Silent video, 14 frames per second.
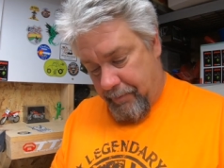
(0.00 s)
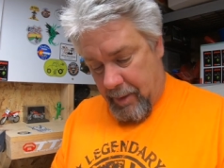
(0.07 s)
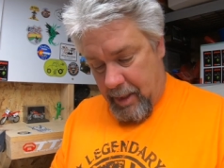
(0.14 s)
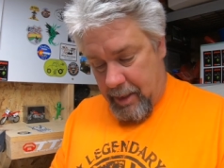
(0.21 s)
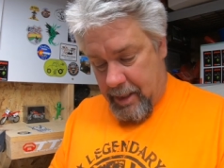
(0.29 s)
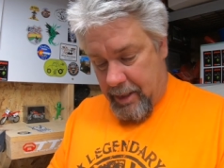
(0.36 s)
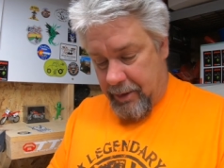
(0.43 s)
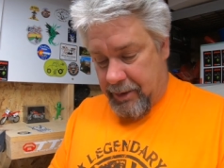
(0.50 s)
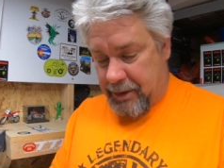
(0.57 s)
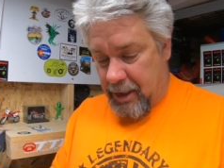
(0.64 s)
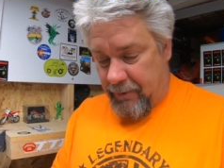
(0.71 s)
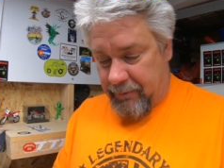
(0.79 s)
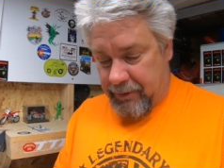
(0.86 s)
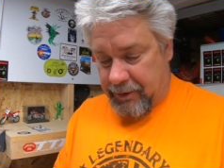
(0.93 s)
another
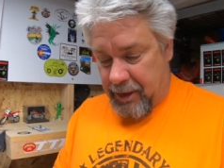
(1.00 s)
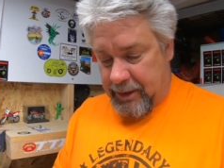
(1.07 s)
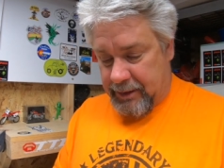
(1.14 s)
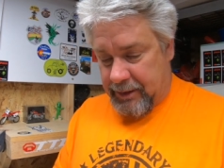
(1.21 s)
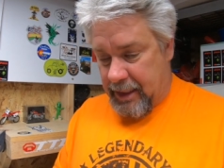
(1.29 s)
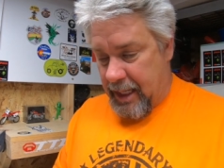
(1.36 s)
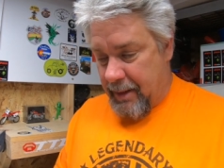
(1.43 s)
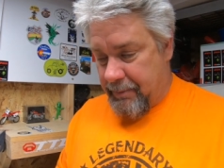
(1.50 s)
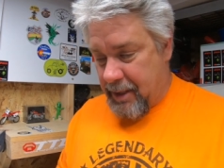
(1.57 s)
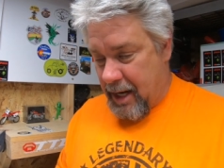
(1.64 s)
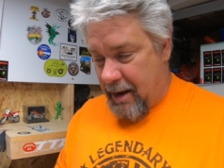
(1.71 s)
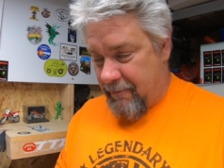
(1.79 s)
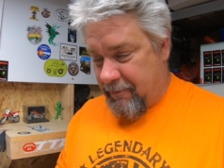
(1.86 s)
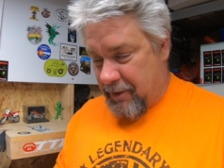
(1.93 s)
self-addressed stamped
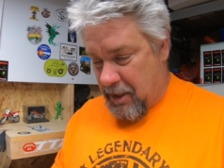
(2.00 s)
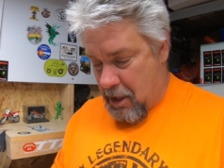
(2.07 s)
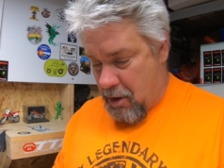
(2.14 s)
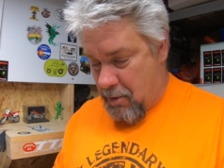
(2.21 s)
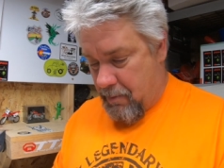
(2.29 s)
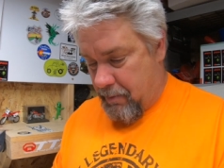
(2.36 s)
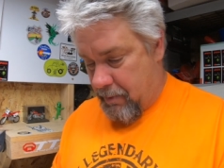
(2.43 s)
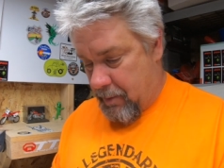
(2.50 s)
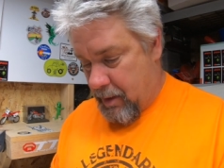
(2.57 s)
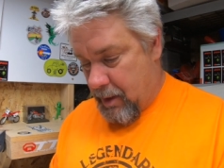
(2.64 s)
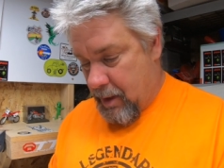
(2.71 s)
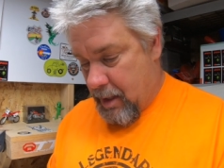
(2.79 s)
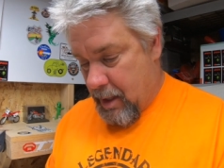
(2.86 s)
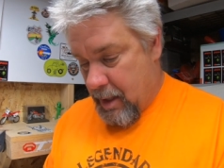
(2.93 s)
envelope
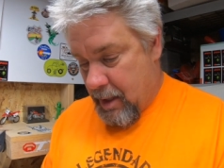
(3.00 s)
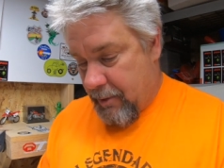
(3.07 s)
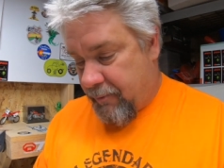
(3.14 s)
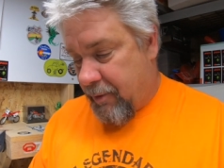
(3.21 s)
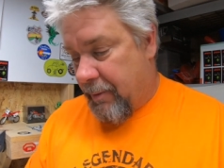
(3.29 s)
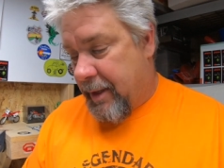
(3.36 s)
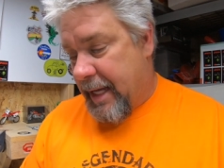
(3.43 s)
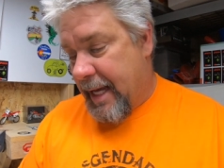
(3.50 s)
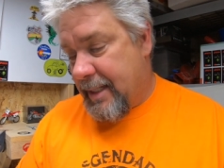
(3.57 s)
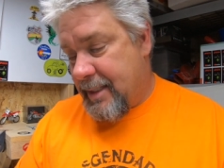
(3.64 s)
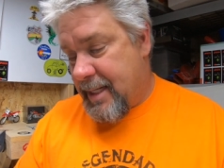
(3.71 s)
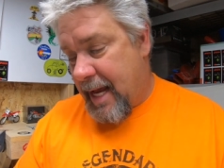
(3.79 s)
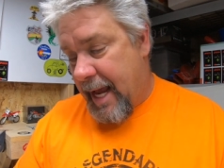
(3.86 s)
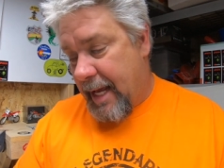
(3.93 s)
from Ken
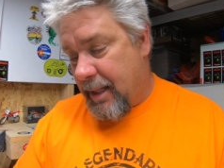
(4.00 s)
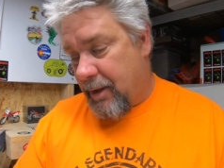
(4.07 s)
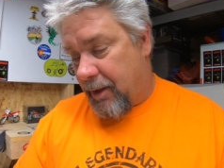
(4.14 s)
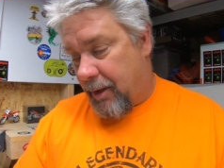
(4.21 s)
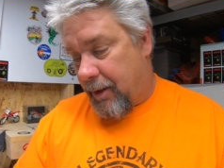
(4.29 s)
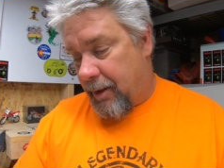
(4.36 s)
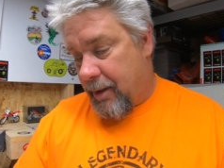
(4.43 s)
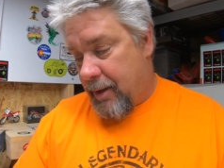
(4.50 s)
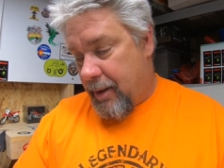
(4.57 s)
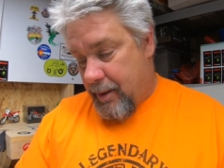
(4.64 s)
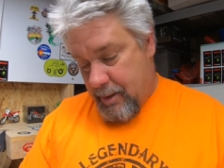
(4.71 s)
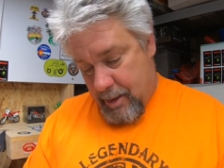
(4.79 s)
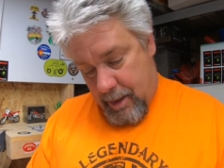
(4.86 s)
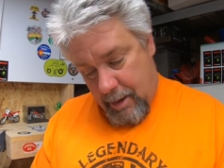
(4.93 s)
Taylor. All